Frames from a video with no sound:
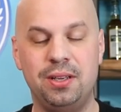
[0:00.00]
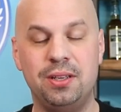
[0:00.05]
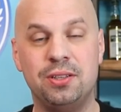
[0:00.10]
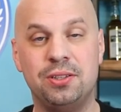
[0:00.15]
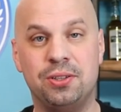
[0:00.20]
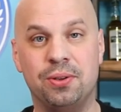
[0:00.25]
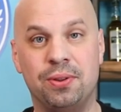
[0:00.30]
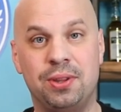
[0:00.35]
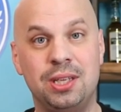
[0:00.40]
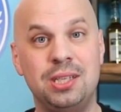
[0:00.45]

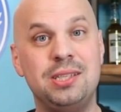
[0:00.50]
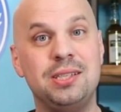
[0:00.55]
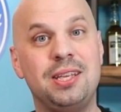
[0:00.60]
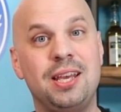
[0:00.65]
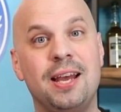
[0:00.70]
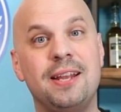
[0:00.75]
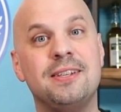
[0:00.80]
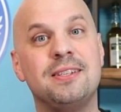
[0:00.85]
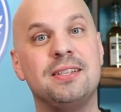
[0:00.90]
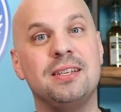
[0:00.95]
So this
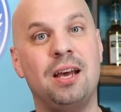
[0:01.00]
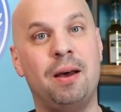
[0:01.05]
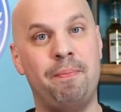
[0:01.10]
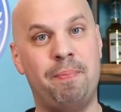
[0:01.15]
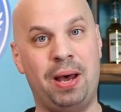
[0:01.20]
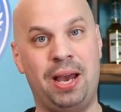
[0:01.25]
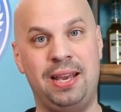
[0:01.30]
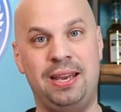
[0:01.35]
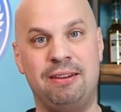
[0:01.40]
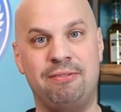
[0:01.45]
gets a
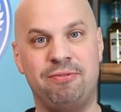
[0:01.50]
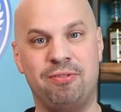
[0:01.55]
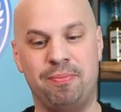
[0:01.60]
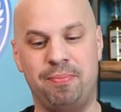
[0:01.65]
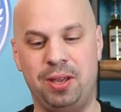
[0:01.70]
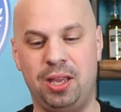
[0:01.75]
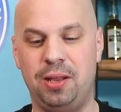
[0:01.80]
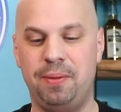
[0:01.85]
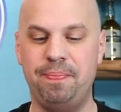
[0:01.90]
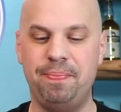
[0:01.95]
buy it
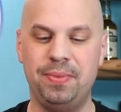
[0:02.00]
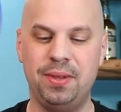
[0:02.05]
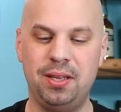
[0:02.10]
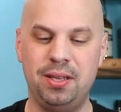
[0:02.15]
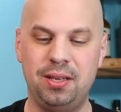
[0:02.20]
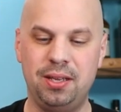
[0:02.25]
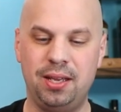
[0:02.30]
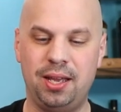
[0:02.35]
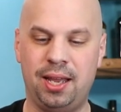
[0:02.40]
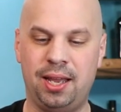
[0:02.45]
from me,
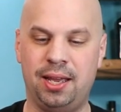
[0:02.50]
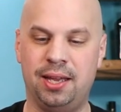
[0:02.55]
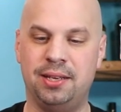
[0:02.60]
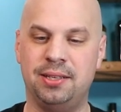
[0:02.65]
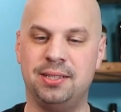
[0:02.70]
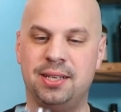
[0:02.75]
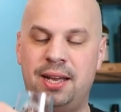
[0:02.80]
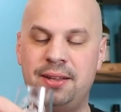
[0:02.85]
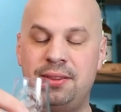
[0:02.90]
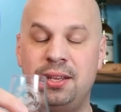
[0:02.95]

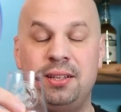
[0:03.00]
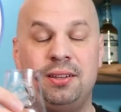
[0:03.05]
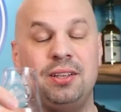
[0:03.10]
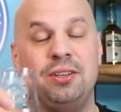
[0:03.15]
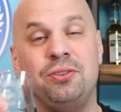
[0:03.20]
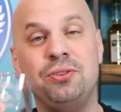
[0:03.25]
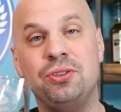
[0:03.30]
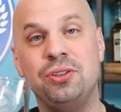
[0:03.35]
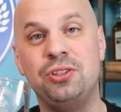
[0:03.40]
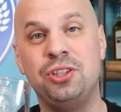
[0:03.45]
and I think
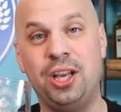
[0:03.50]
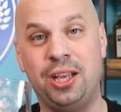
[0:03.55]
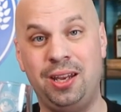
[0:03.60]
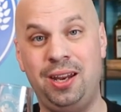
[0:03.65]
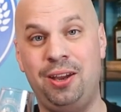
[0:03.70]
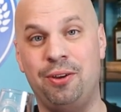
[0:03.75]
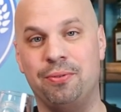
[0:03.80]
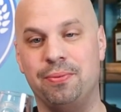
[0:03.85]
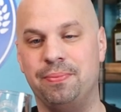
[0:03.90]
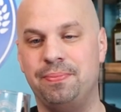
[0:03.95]
that you should check
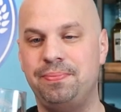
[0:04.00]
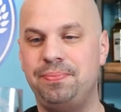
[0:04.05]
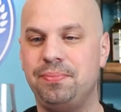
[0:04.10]
it out.